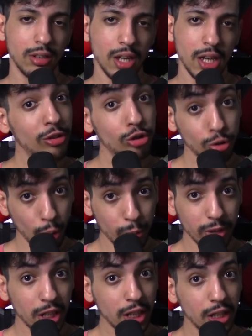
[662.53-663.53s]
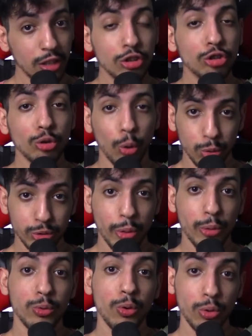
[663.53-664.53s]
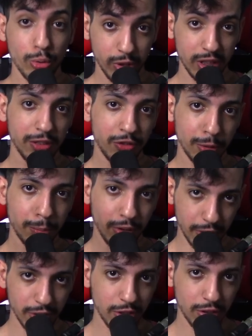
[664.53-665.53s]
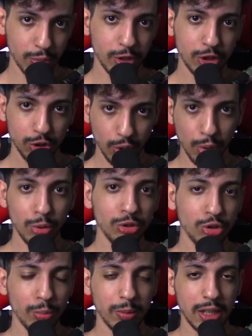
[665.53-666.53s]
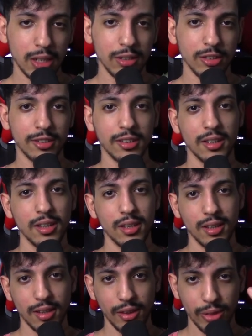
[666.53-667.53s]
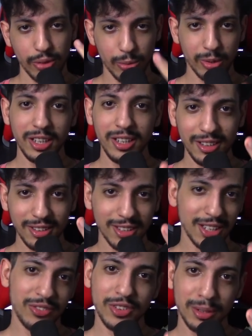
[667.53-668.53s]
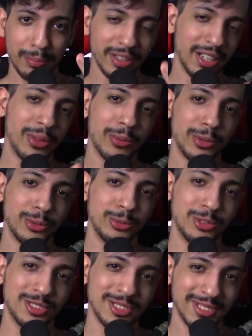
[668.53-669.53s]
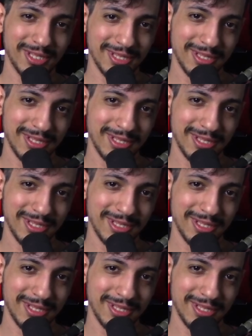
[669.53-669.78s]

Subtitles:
Lumi's story is told through three different parts, which also means three different playthroughs.